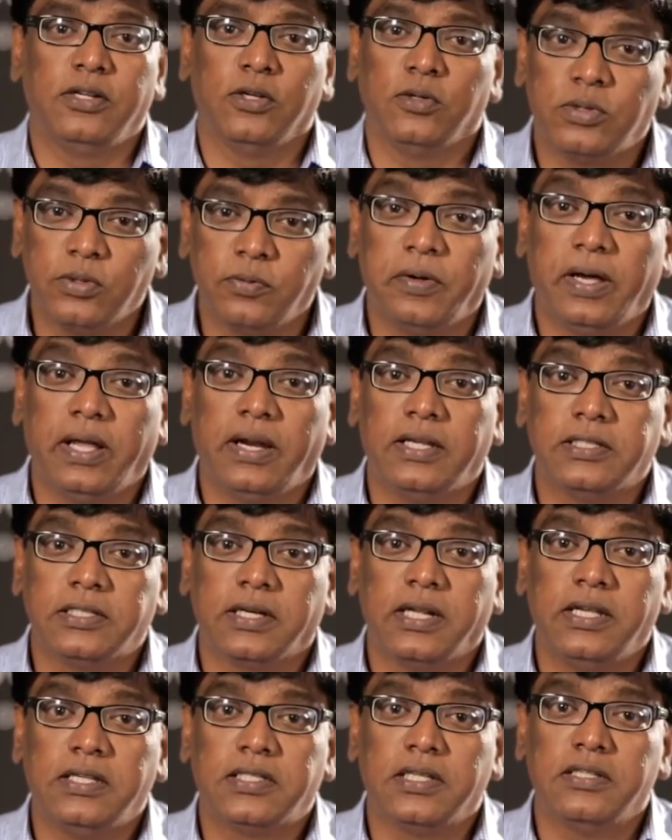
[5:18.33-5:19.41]
due to various
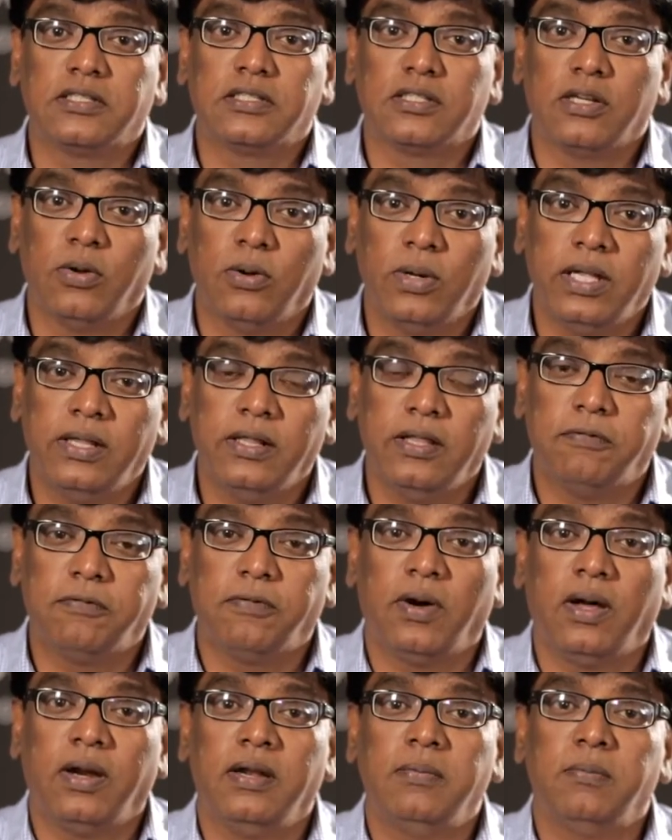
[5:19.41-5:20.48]
reasons, slowly the
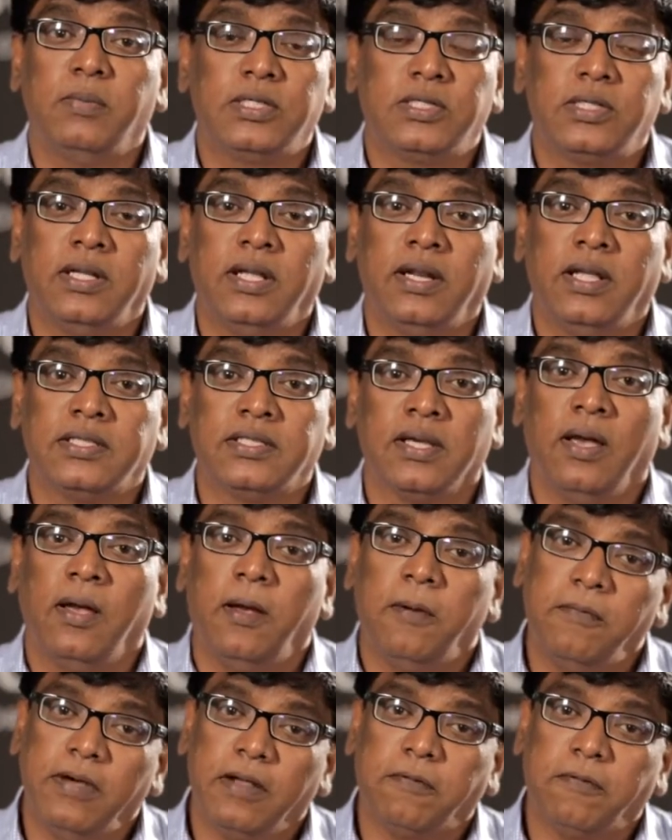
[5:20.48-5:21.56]
foreign missionaries
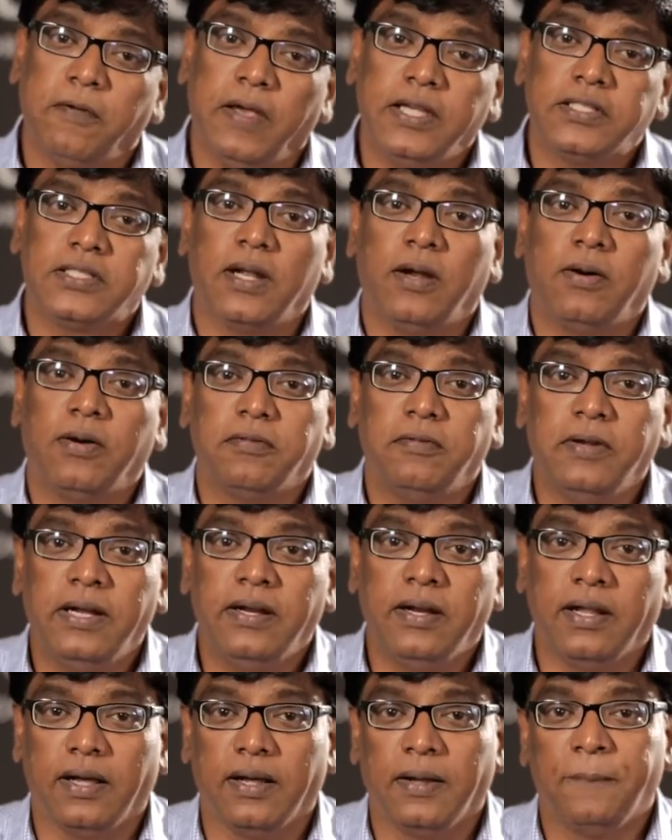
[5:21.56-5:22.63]
were phased out of
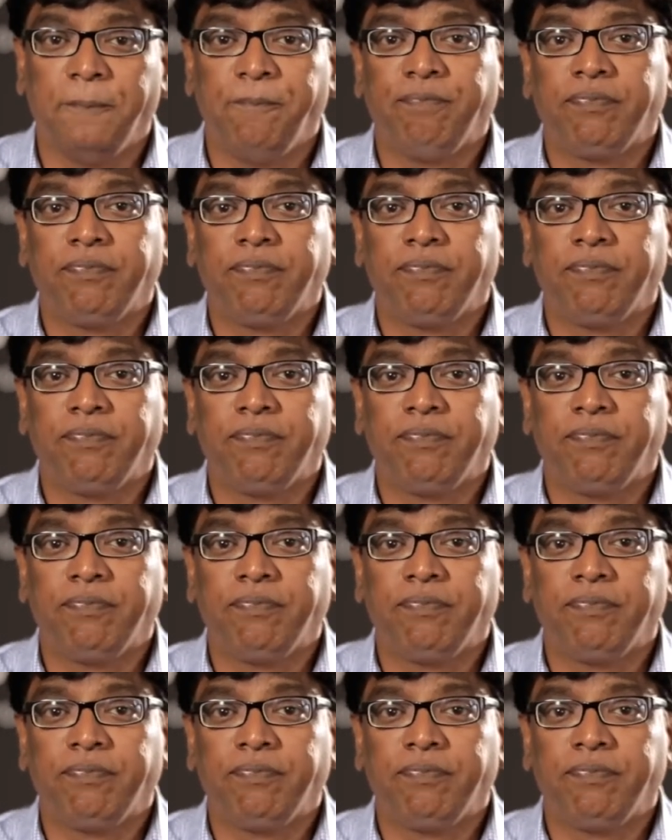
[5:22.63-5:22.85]
India.